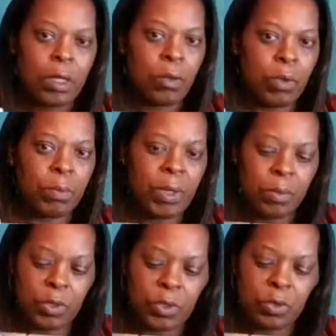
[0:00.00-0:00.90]

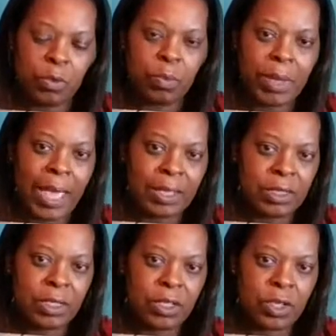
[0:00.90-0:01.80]
Remember to back
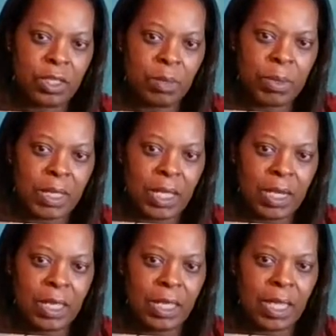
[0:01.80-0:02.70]
stitch at the beginning